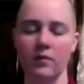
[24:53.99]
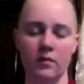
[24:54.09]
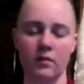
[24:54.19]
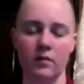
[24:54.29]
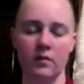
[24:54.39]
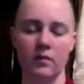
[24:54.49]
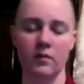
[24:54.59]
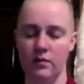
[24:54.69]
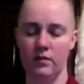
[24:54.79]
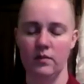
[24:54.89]

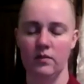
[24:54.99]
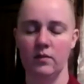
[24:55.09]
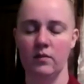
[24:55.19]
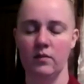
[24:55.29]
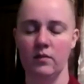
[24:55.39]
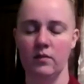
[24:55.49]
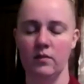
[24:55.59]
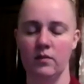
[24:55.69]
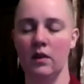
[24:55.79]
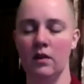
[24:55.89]

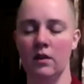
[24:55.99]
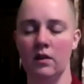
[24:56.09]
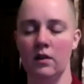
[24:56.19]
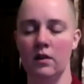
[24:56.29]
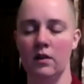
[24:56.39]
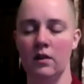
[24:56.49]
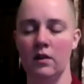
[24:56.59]
[no speech]